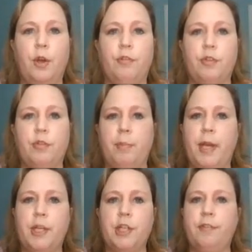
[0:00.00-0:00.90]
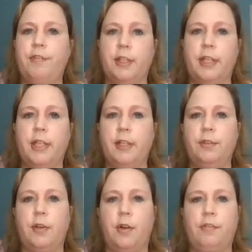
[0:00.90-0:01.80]
first of all, managing
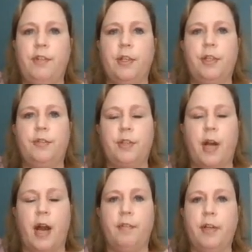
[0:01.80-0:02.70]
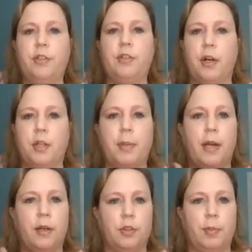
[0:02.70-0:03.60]
feelings, all the feelings that you're having, talk to
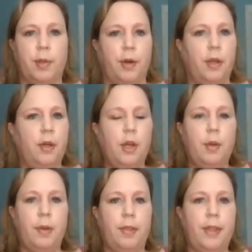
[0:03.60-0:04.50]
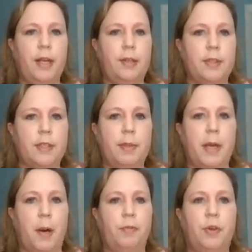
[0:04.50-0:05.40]
parents about it, but things that can be
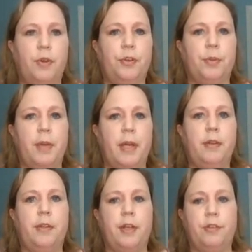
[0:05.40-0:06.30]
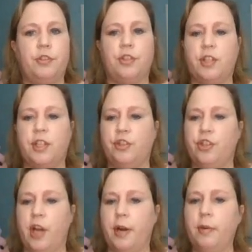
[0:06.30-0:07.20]
helpful to make things just in
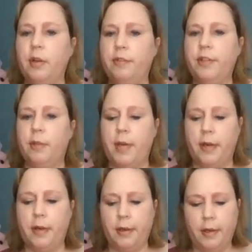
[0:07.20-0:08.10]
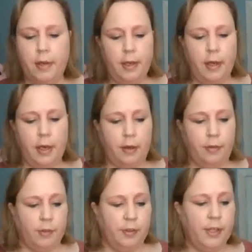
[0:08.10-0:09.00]
general feel better
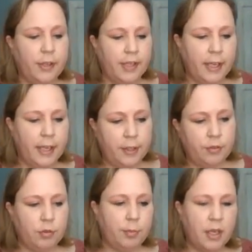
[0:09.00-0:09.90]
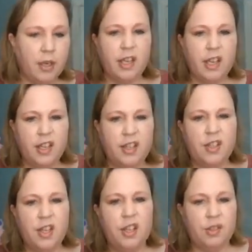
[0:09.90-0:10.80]
for little kids, for bigger kids.
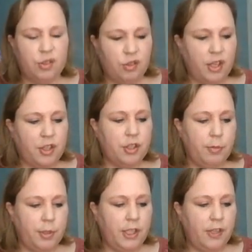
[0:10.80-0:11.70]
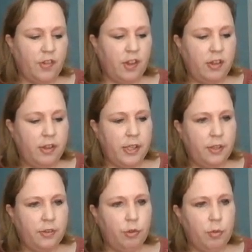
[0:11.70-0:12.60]
So structure and routine for the little
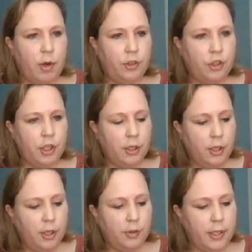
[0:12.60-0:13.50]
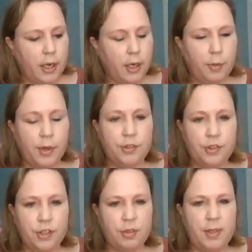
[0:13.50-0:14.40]
kids who are watching. The younger
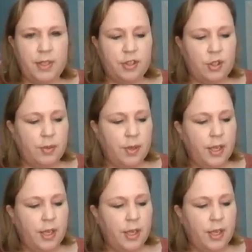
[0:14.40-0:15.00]
ones just means